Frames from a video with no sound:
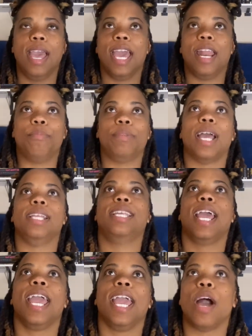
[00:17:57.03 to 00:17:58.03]
And I'm like,
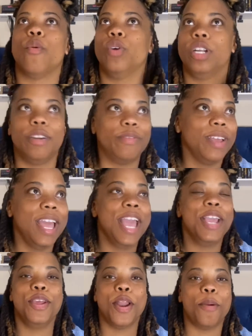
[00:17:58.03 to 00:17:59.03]
dang, I wonder if,
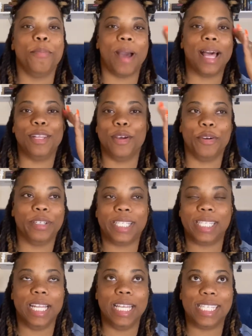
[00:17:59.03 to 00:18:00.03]
you know, my little
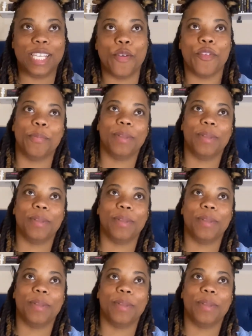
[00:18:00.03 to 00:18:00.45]
silly self, I'm